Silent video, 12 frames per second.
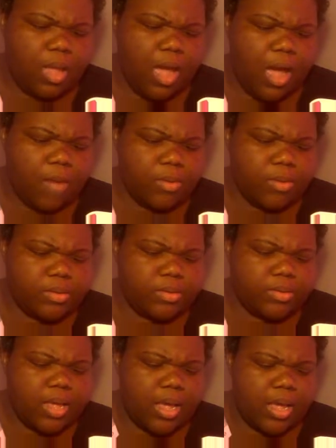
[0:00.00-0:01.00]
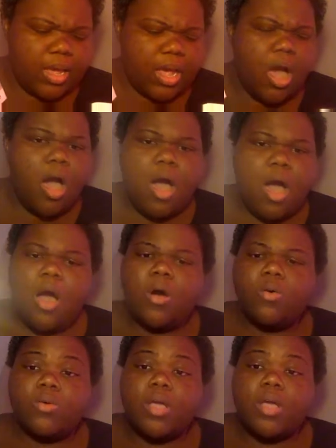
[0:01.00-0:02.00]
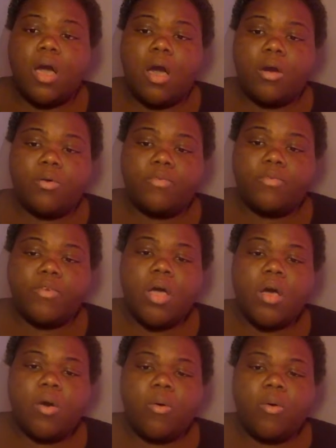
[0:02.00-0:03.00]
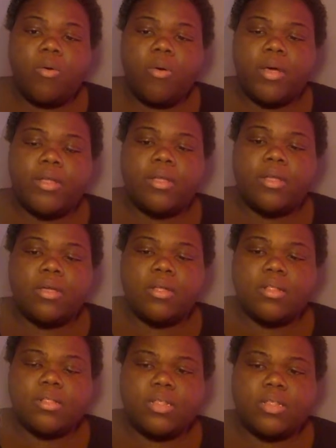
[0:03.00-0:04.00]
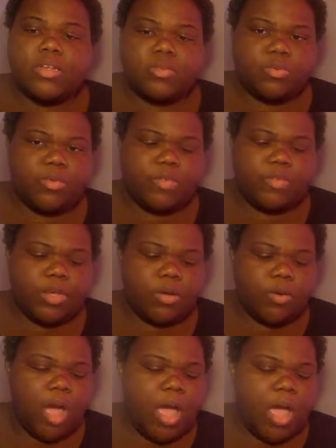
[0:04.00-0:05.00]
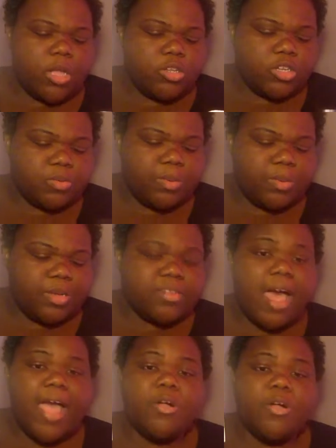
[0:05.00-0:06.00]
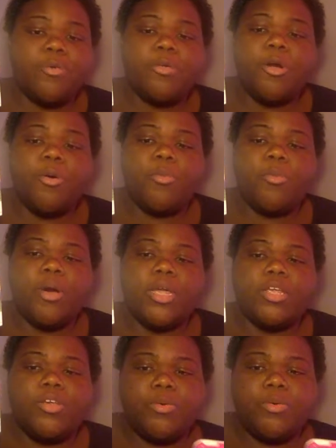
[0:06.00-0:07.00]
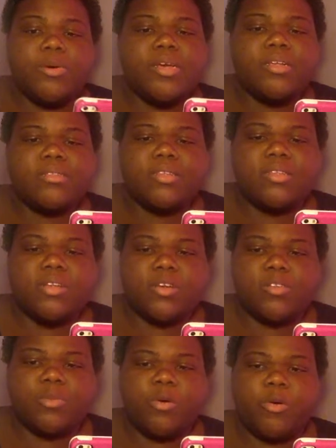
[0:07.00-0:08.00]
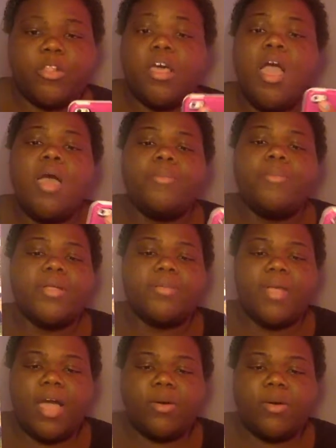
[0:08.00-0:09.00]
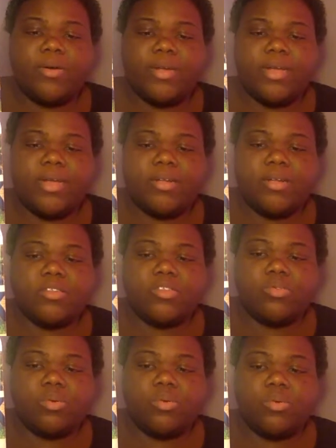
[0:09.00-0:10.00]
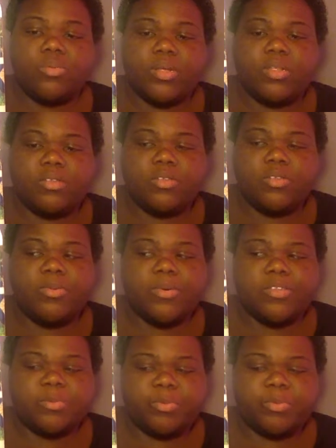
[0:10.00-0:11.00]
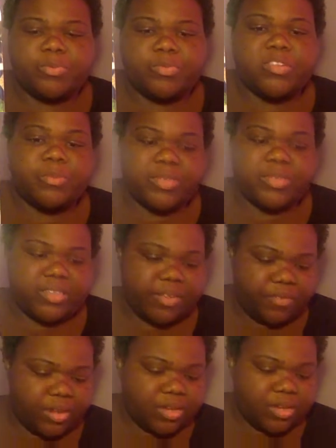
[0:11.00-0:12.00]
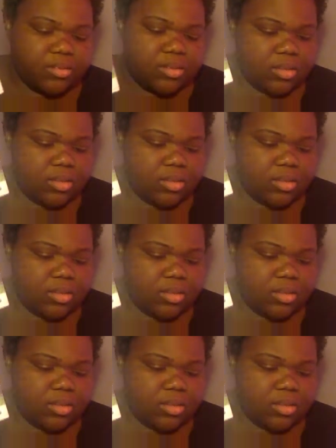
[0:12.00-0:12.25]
I would say hold off on this review just because I don't know what you would consider a spoiler, but I'm not going to get into really super specifics.